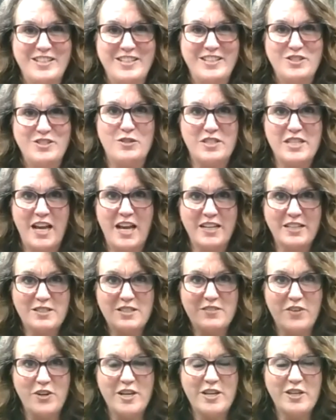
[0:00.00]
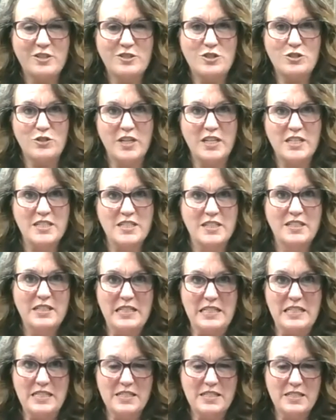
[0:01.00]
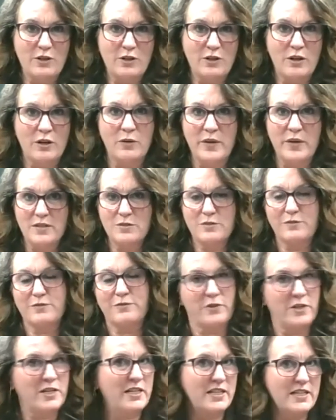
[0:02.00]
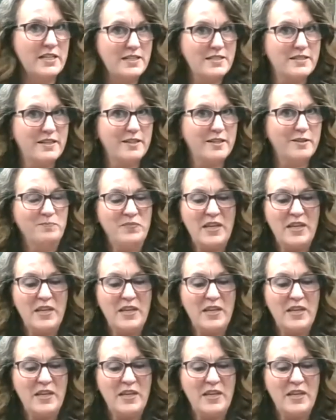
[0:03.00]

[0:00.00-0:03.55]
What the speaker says: so 10 is very constricted, 0 is free and easy.